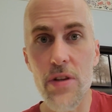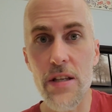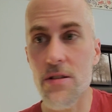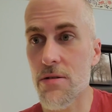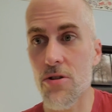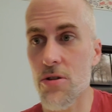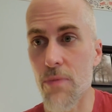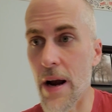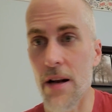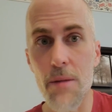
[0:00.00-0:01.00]
They
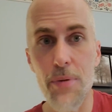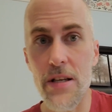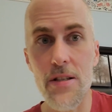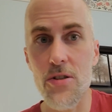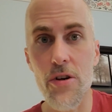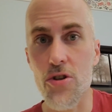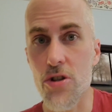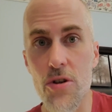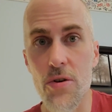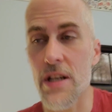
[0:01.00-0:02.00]
surrounded the place and started
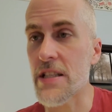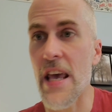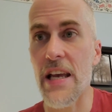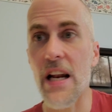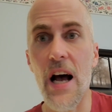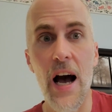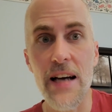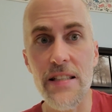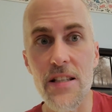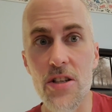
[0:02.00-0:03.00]
shooting and taking
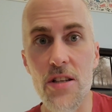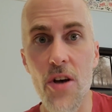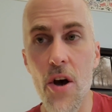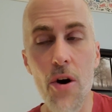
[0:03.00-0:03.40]
hostages.